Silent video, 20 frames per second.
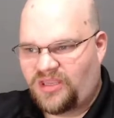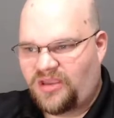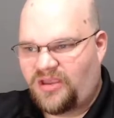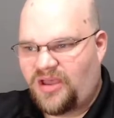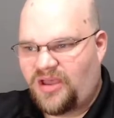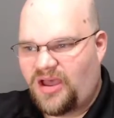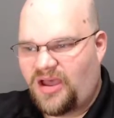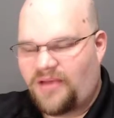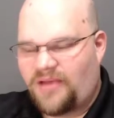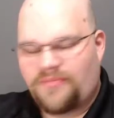
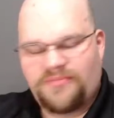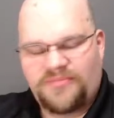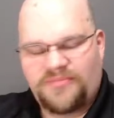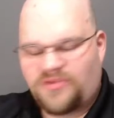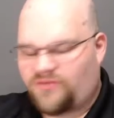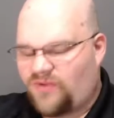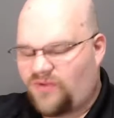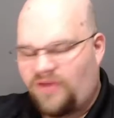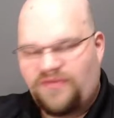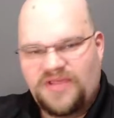
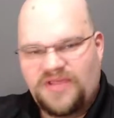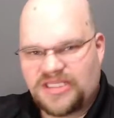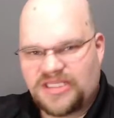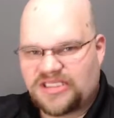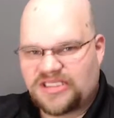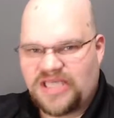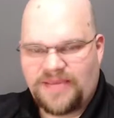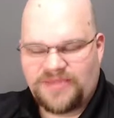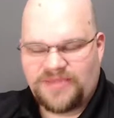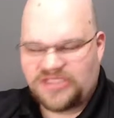They're roughly the
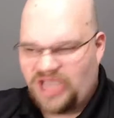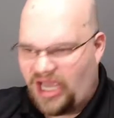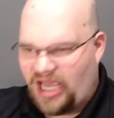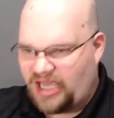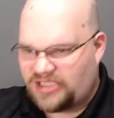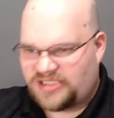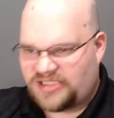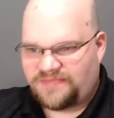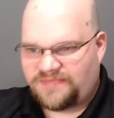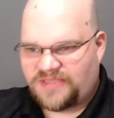same
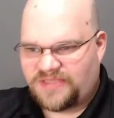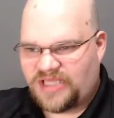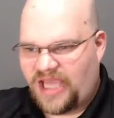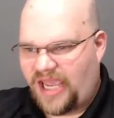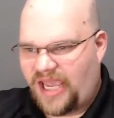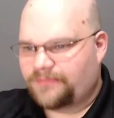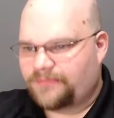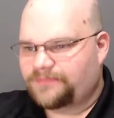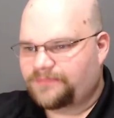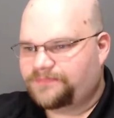size.
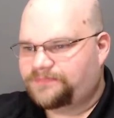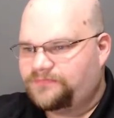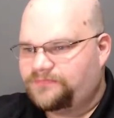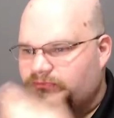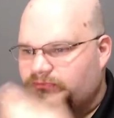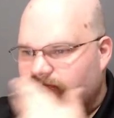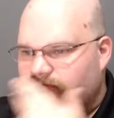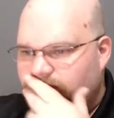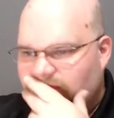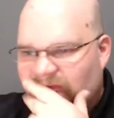Okay?
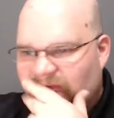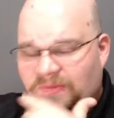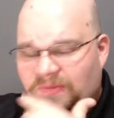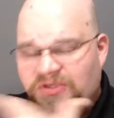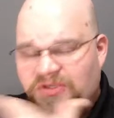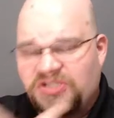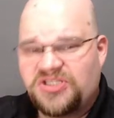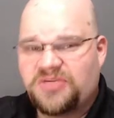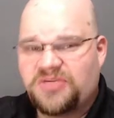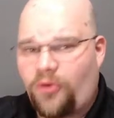
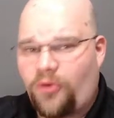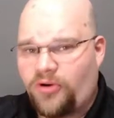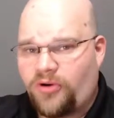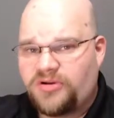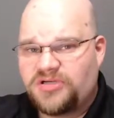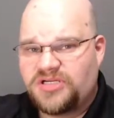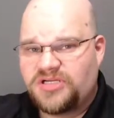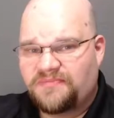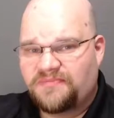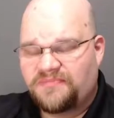Which is
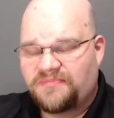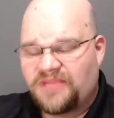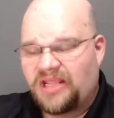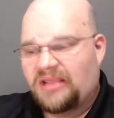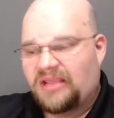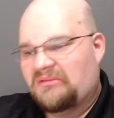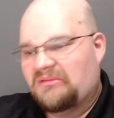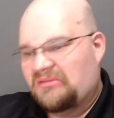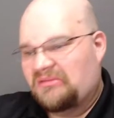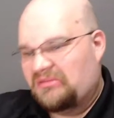important.
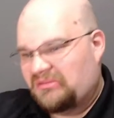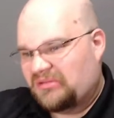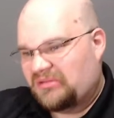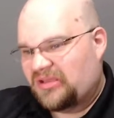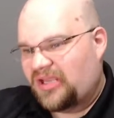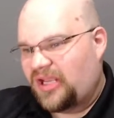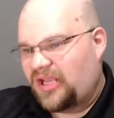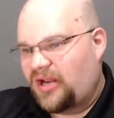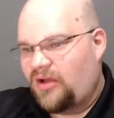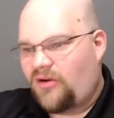
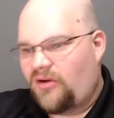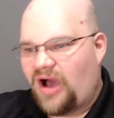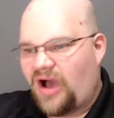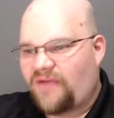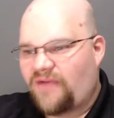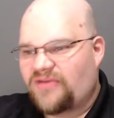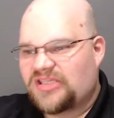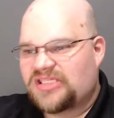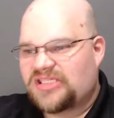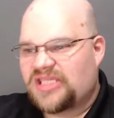
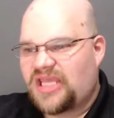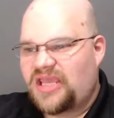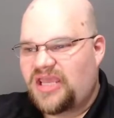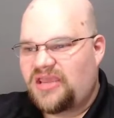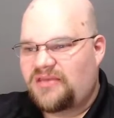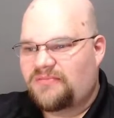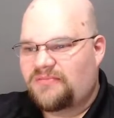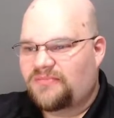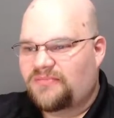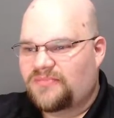
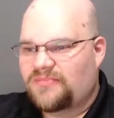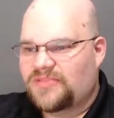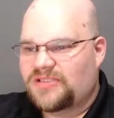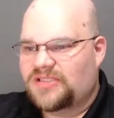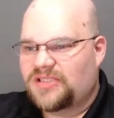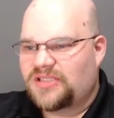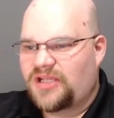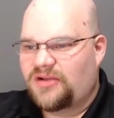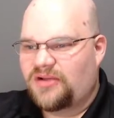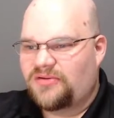Obviously,
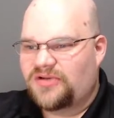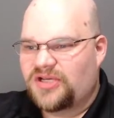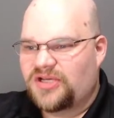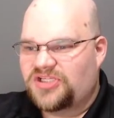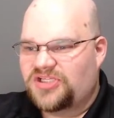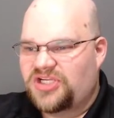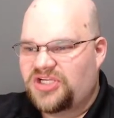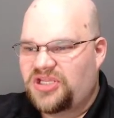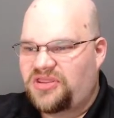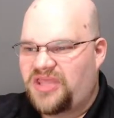
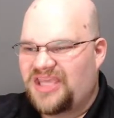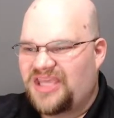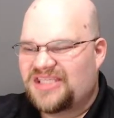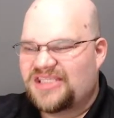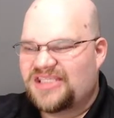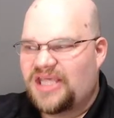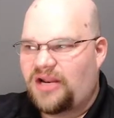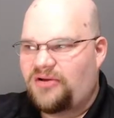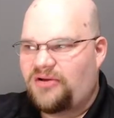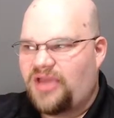because she
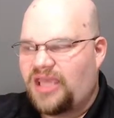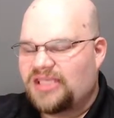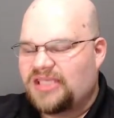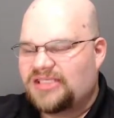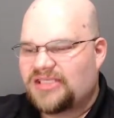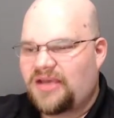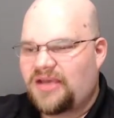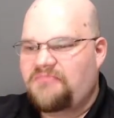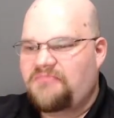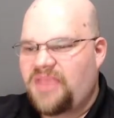thinks that, okay,
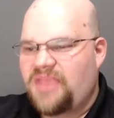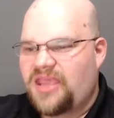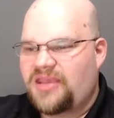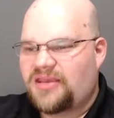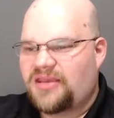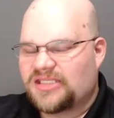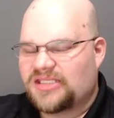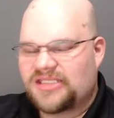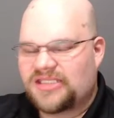some men, because